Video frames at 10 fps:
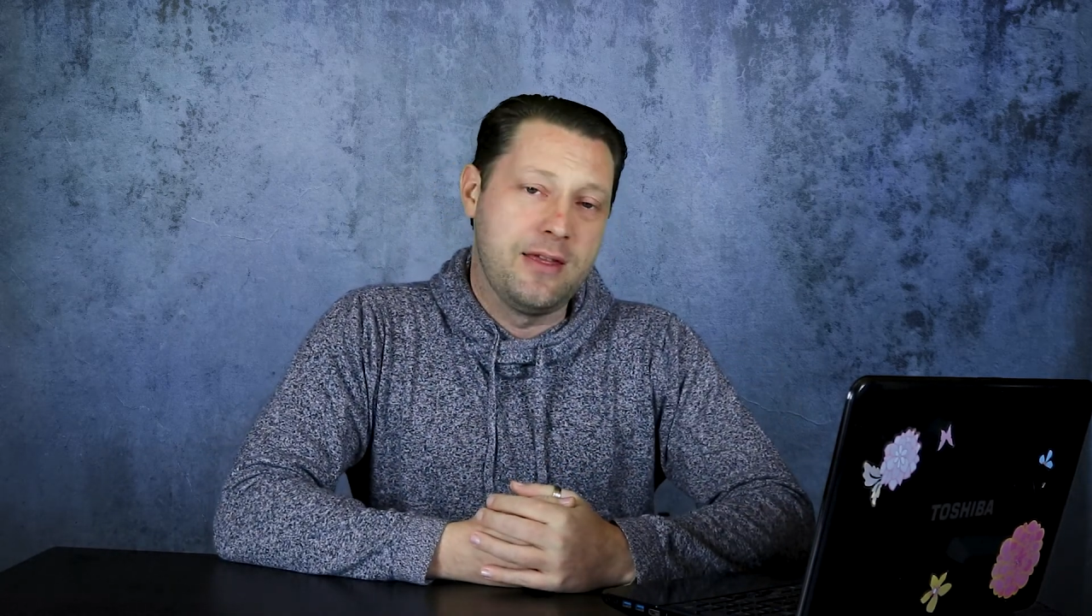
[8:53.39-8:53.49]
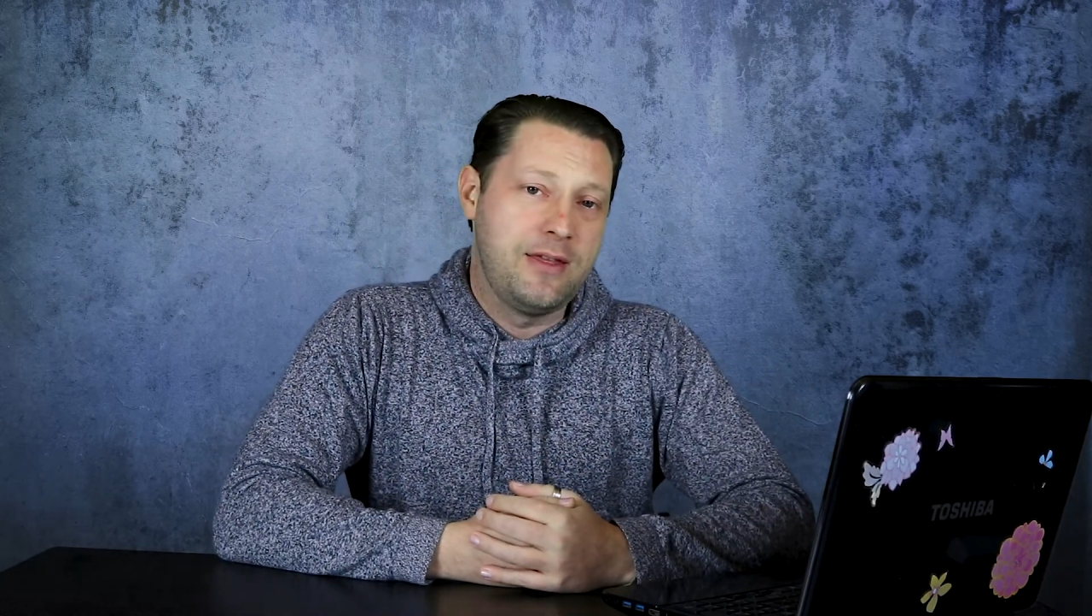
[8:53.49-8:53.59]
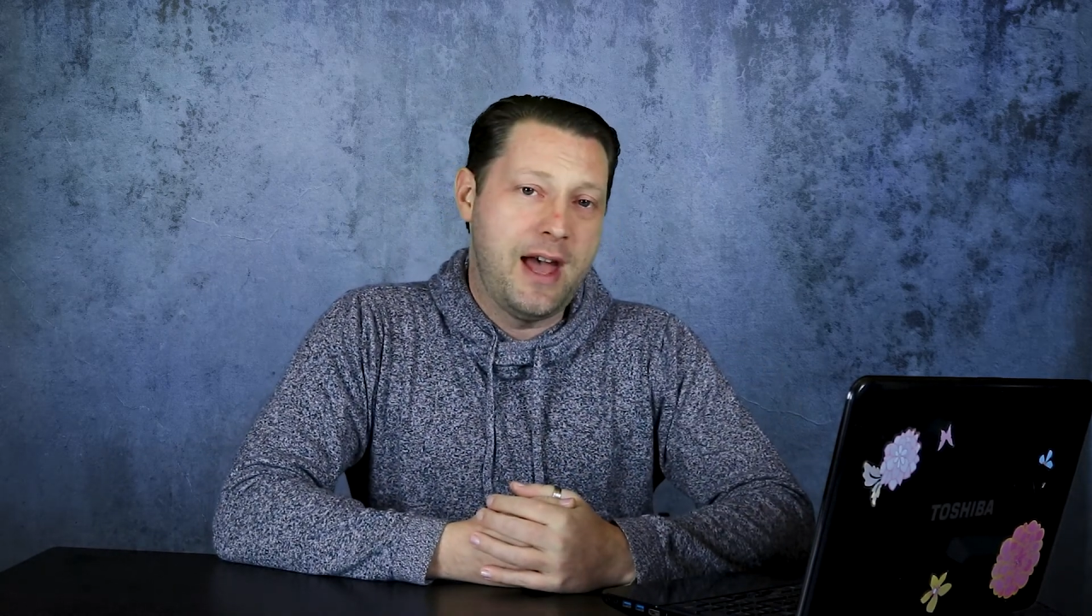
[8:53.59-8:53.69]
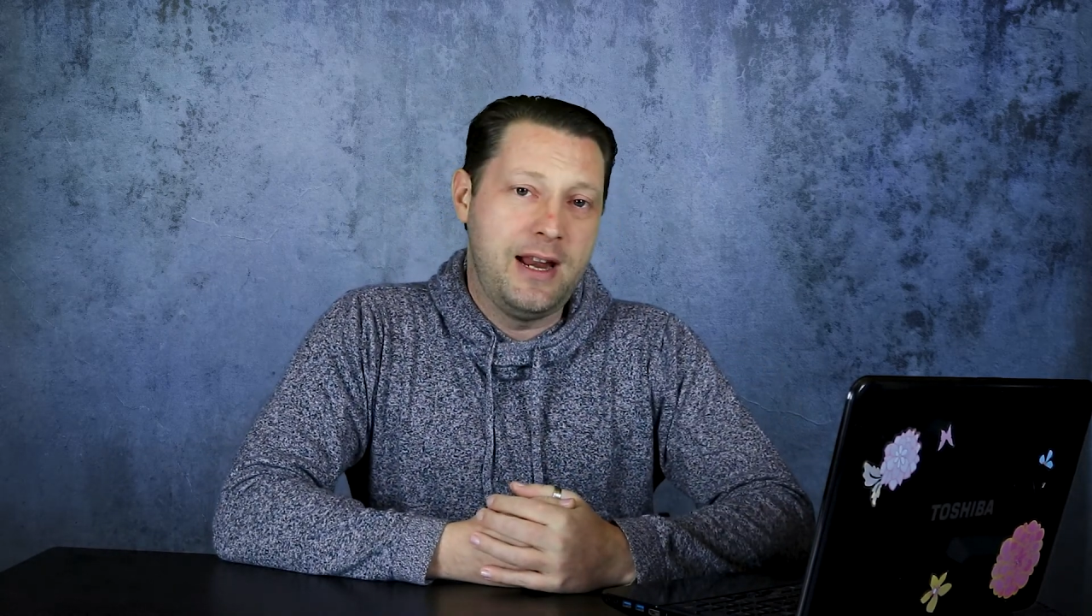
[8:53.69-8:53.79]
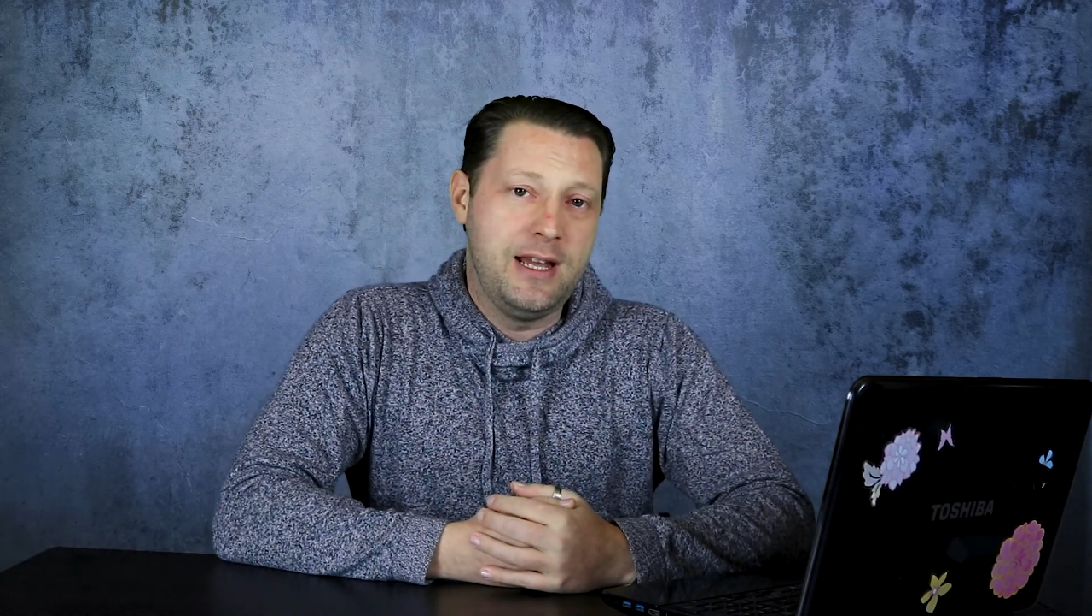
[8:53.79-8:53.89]

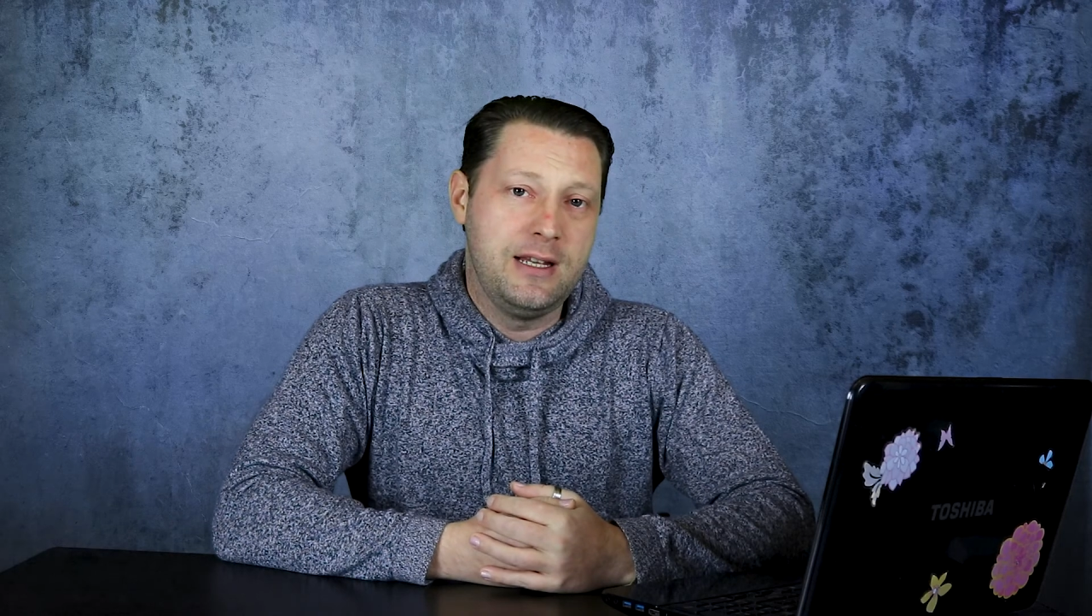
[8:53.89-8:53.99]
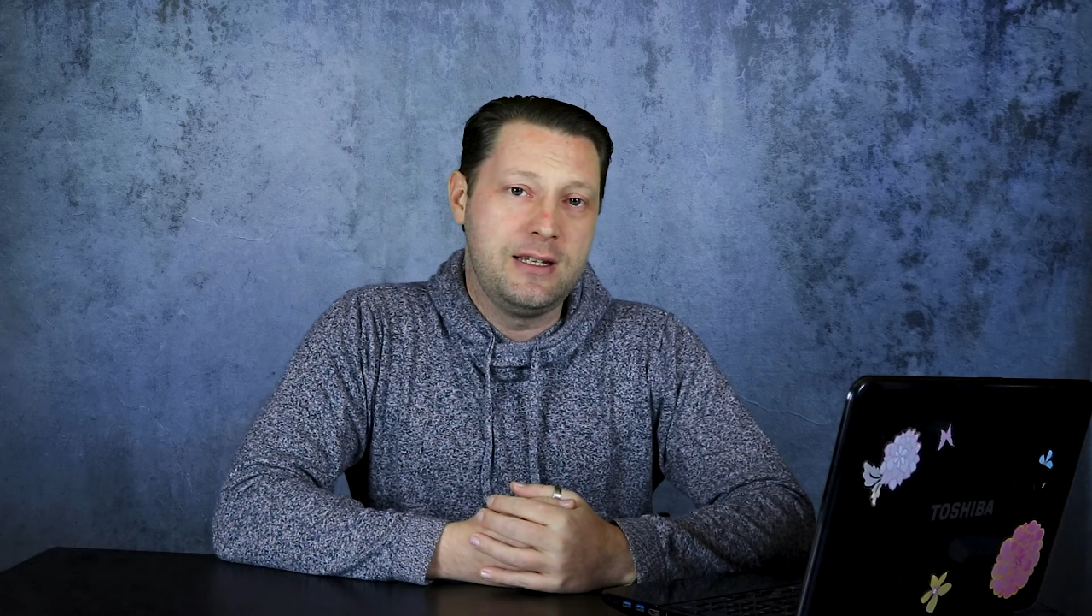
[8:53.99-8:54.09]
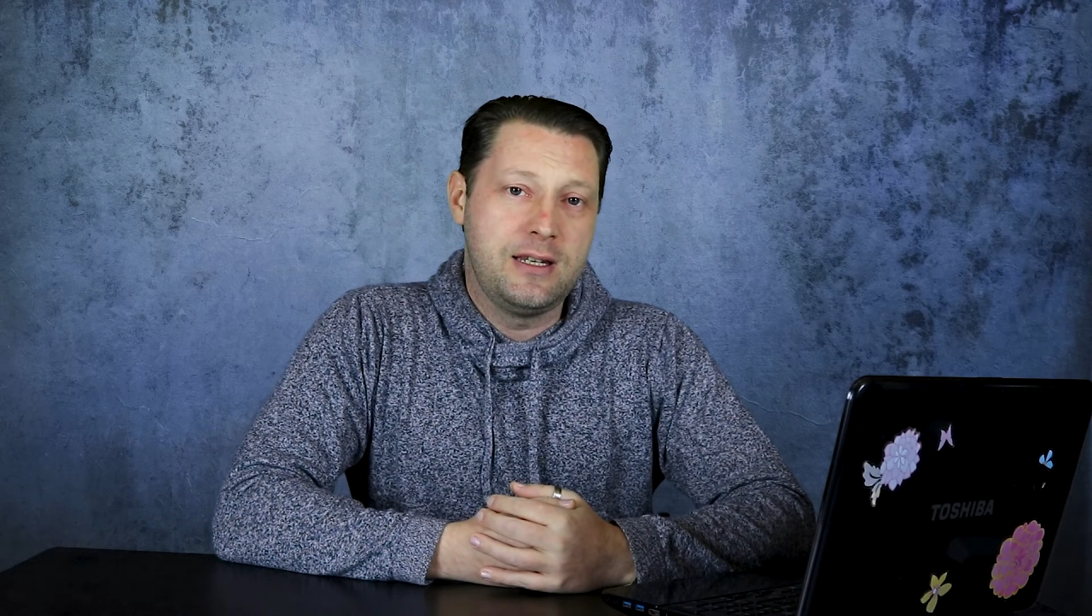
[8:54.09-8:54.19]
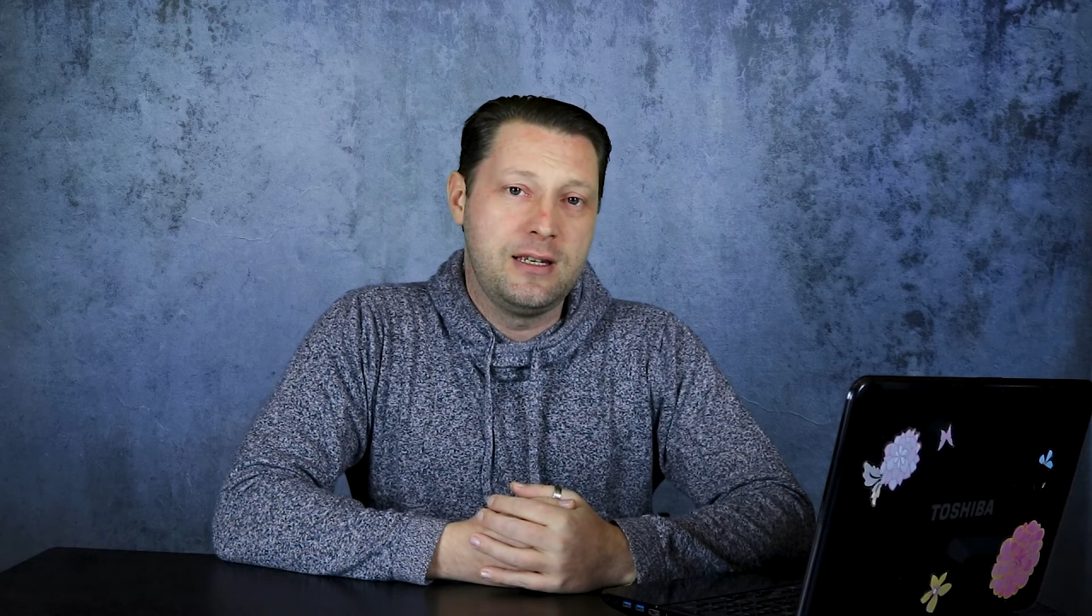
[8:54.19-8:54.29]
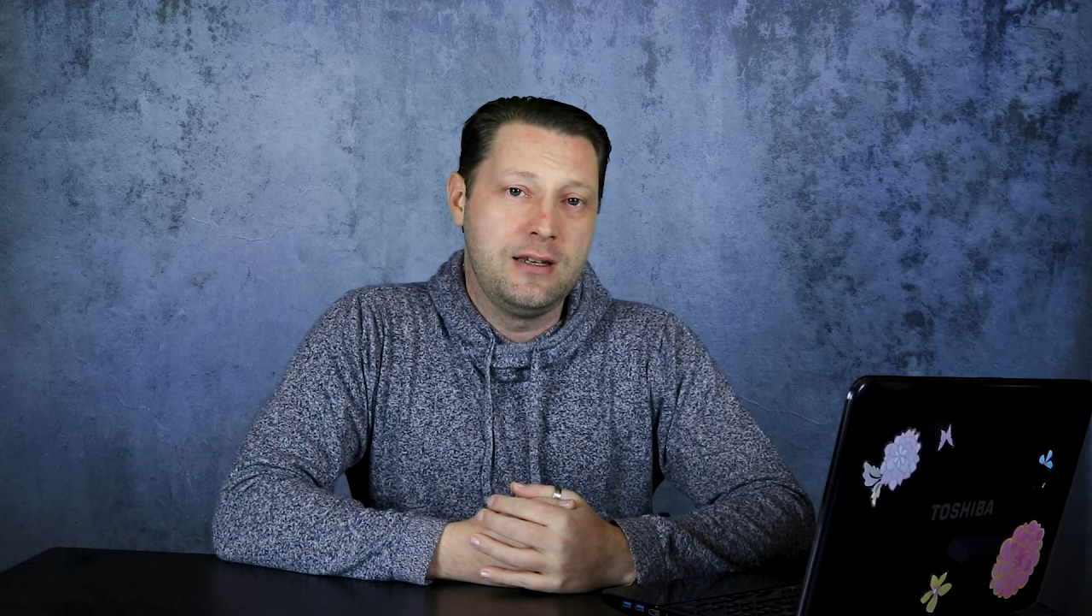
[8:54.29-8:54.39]
that
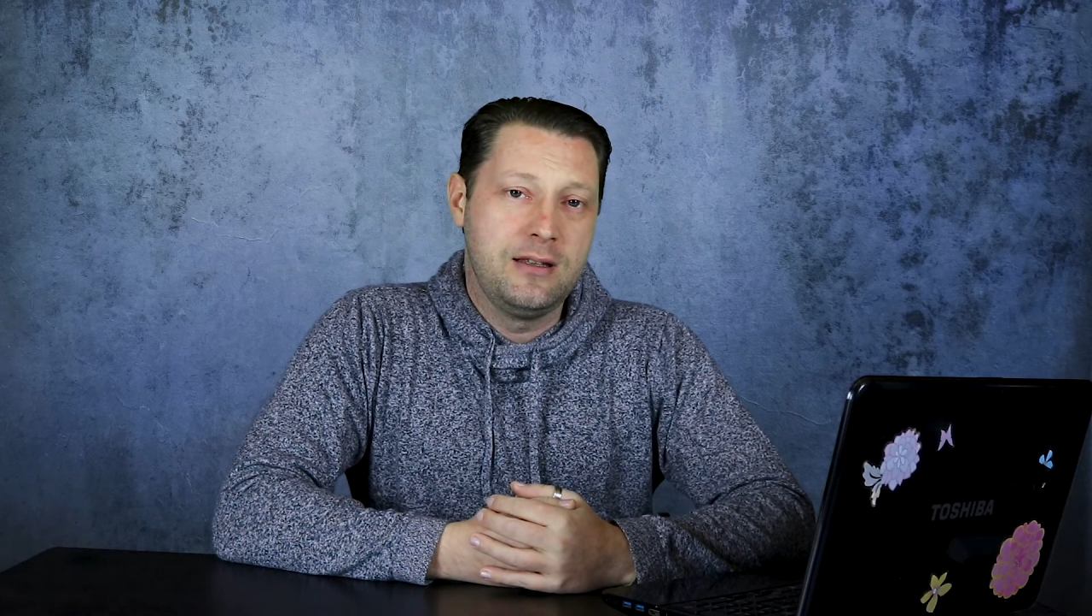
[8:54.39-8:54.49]
is,